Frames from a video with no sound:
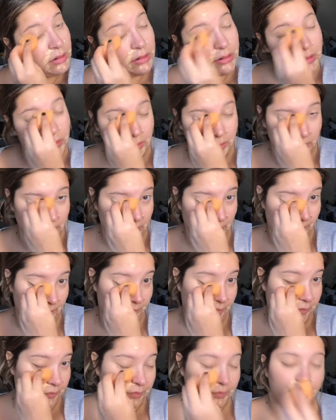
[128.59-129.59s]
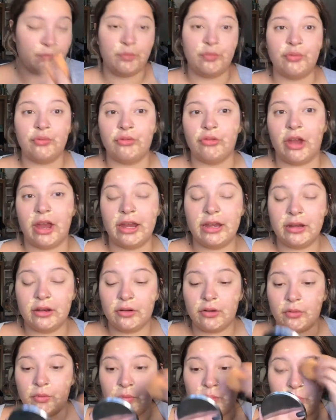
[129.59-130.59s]
You look bright and
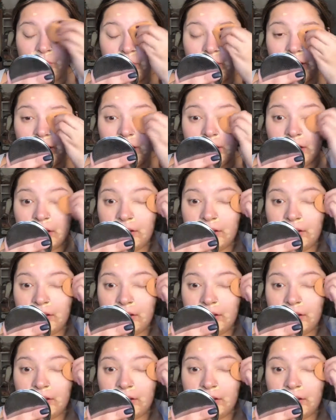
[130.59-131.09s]
awake.